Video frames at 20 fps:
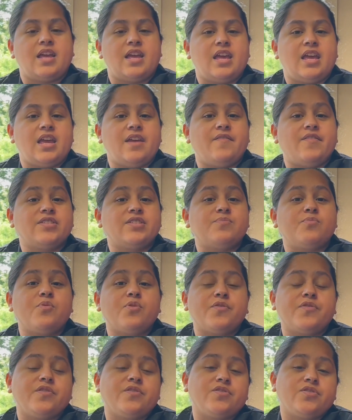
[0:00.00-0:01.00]
If it's more
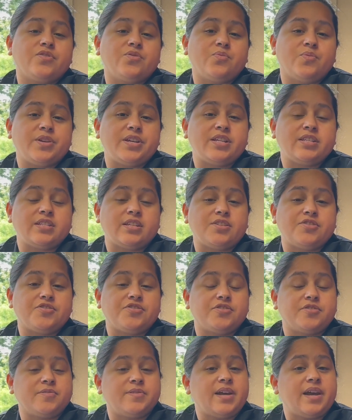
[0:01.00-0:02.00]
than 2 weeks and you're
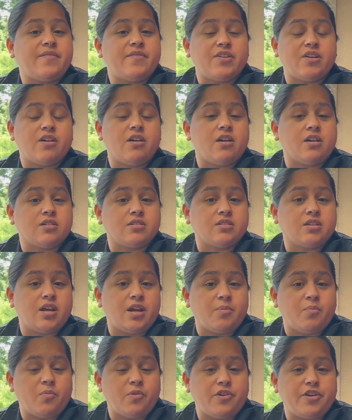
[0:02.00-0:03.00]
still having a hard
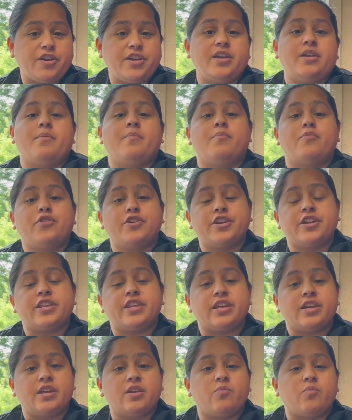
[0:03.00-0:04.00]
time wearing it, bring it
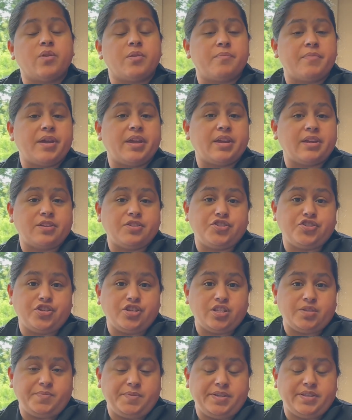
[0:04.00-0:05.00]
in, we make an
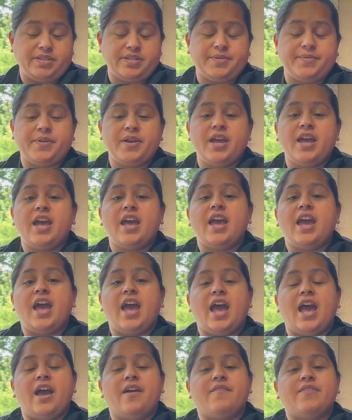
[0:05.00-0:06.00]
adjustment.
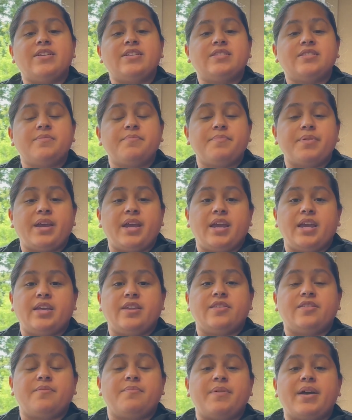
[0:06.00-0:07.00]
Having some pain
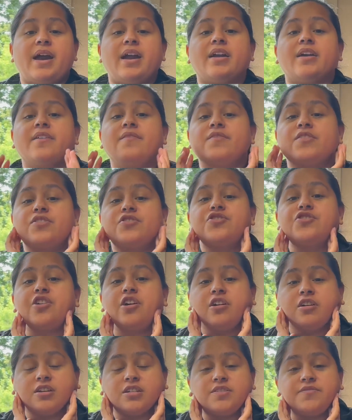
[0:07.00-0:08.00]
in the back of your
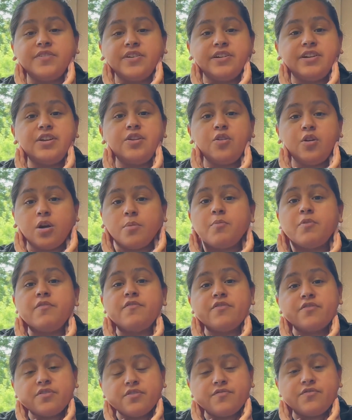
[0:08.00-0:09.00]
jaw is very normal
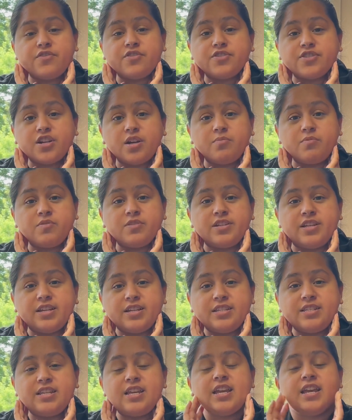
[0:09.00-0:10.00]
for the first couple
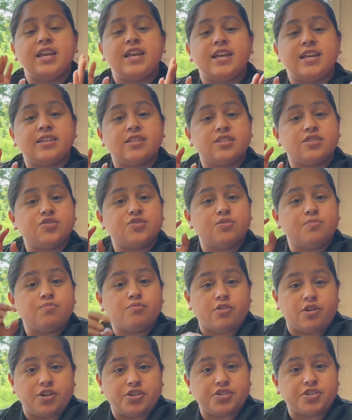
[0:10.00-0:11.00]
days. It's new
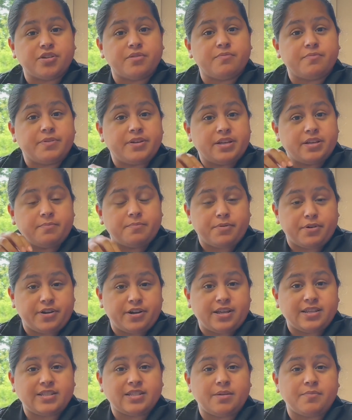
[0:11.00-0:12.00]
pressure being put
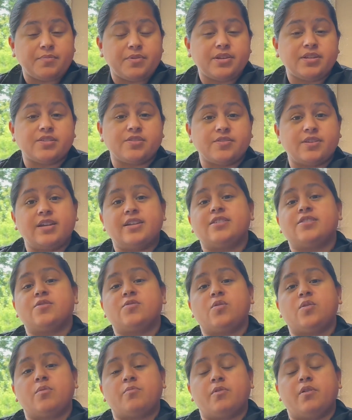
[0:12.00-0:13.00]
on something, so that is
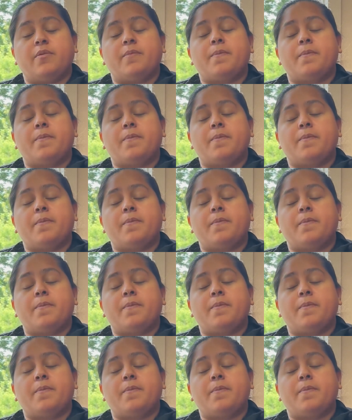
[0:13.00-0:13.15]
normal.